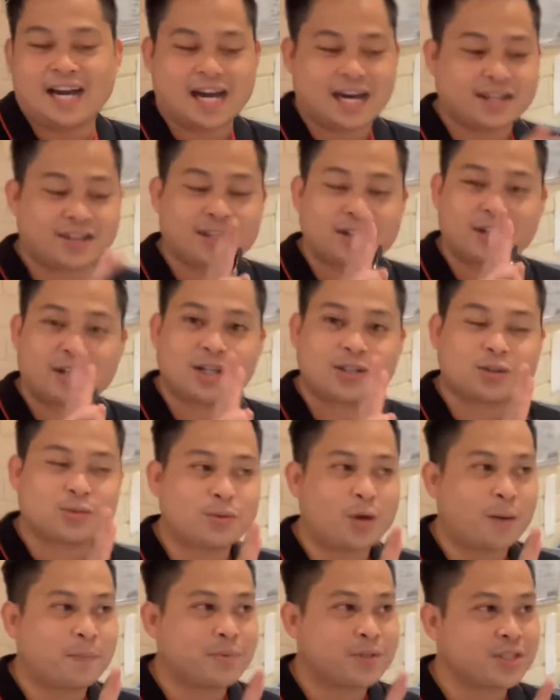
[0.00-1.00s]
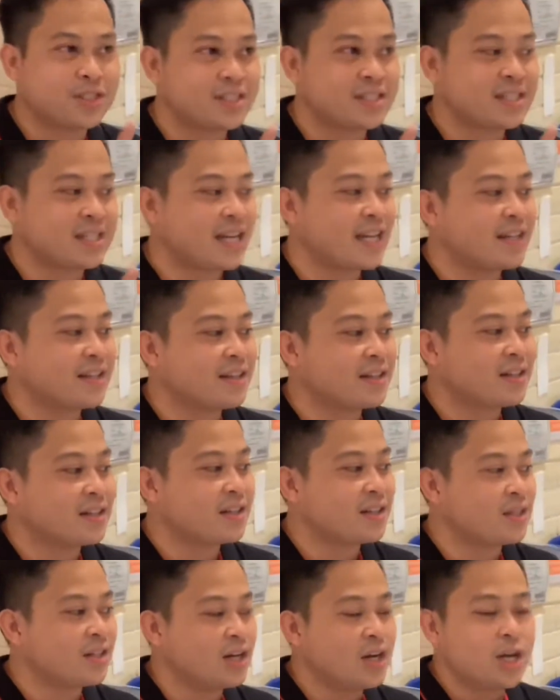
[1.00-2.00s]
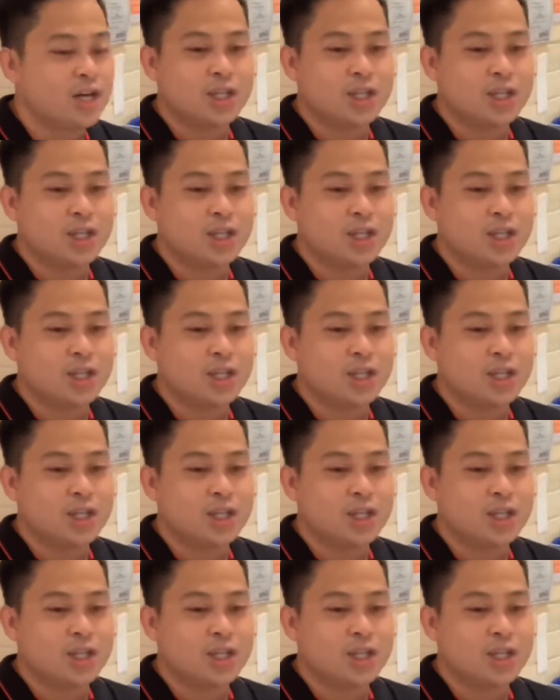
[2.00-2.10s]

There are two options. Either